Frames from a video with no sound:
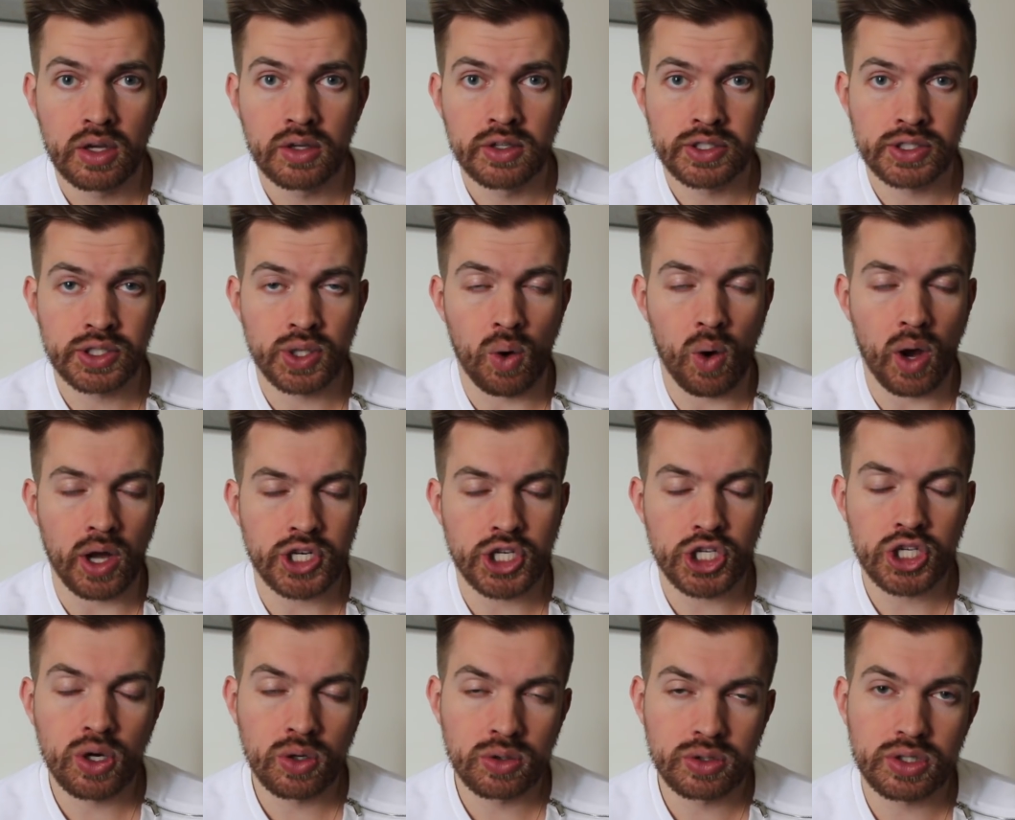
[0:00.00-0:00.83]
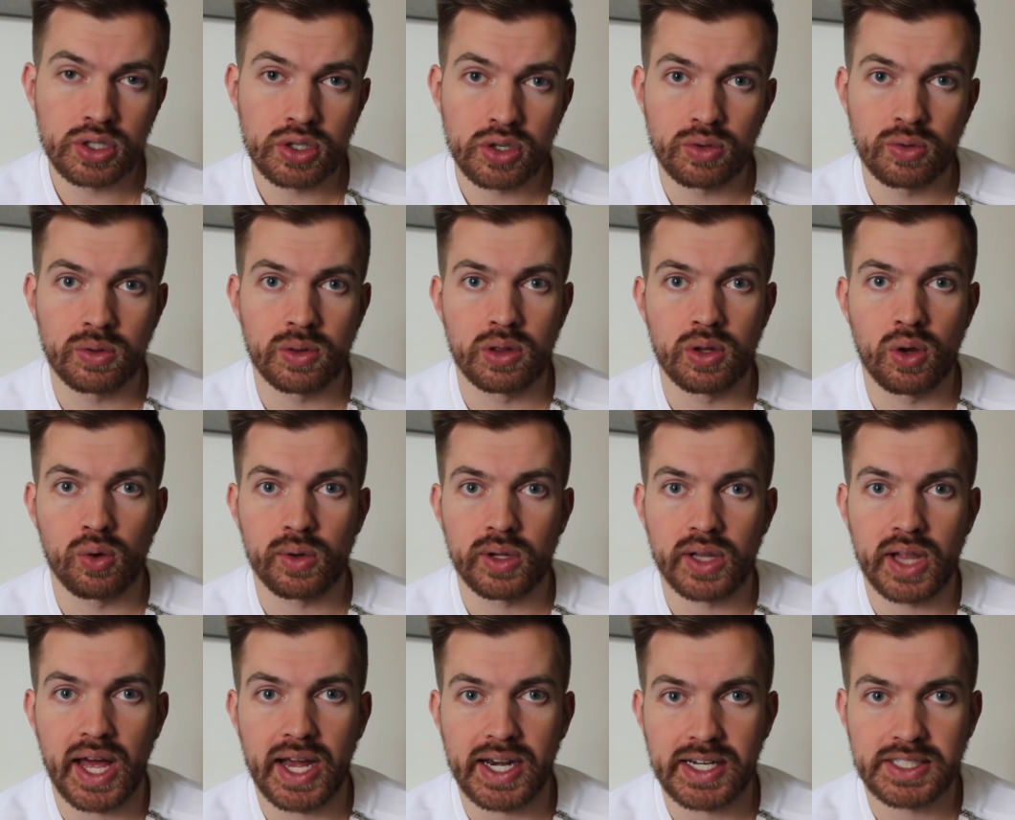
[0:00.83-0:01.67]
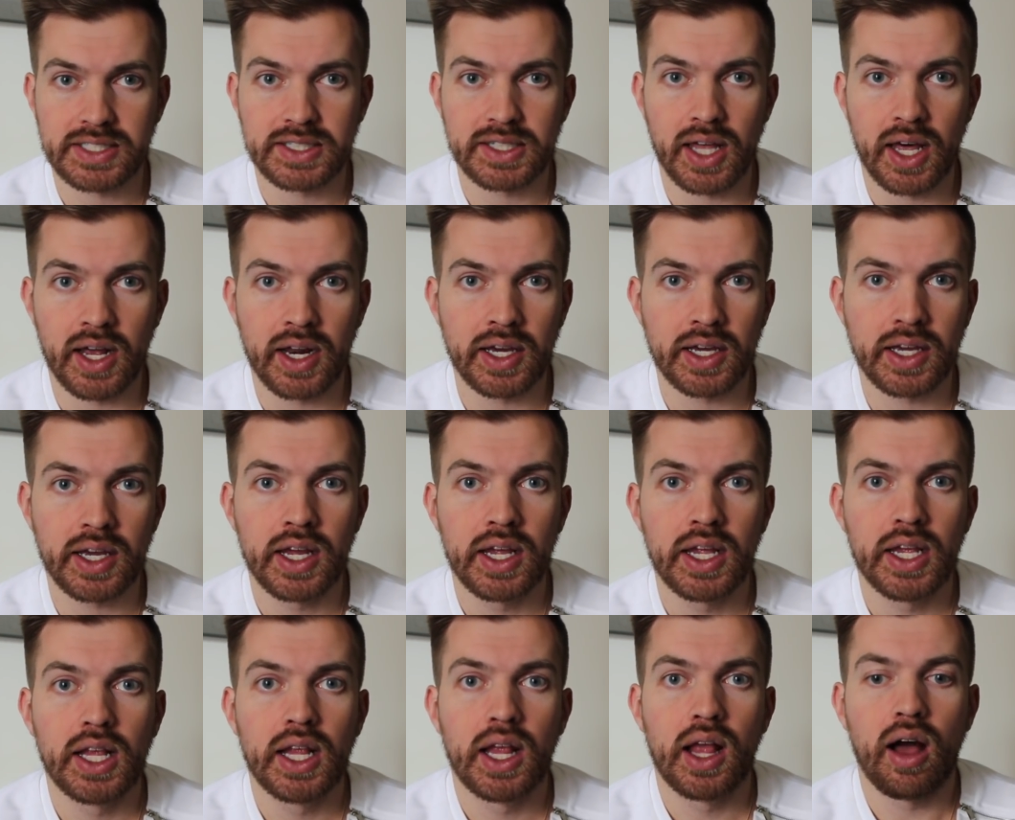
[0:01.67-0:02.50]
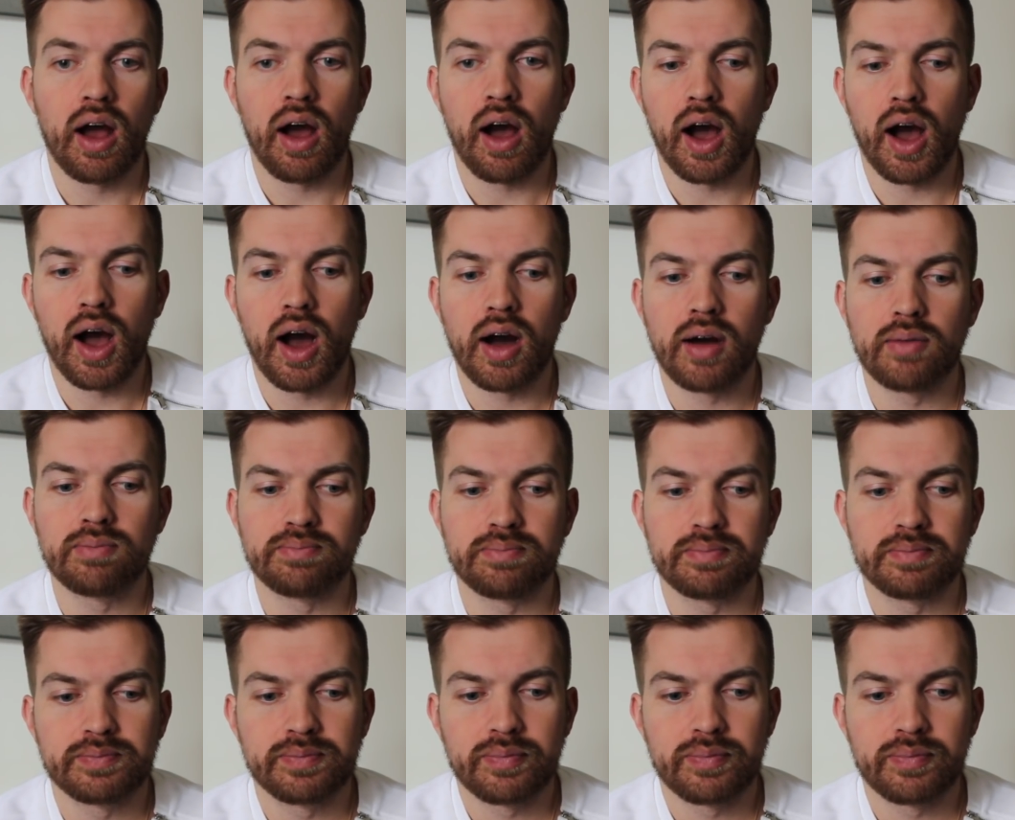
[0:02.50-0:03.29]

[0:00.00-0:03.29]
So I chose to do the local anesthetic. It